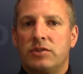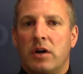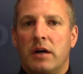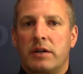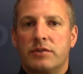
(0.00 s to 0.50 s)

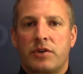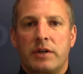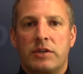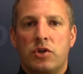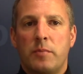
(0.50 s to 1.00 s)
John
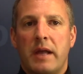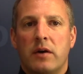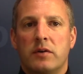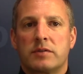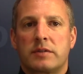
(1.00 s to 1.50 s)
concerning two
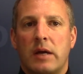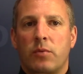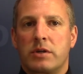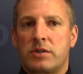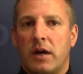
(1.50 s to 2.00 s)
males that
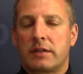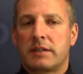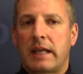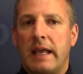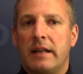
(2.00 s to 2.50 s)
were
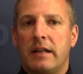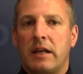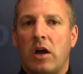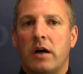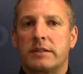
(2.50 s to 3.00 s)
intoxicated
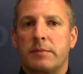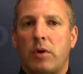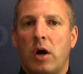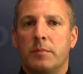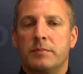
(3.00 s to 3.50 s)
and causing
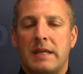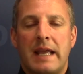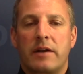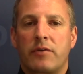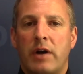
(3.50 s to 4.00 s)
problems
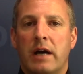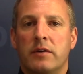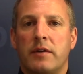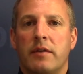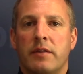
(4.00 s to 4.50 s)
in and
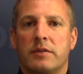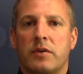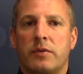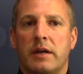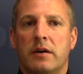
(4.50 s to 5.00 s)
around this
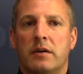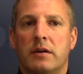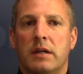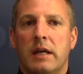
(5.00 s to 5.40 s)
hotel.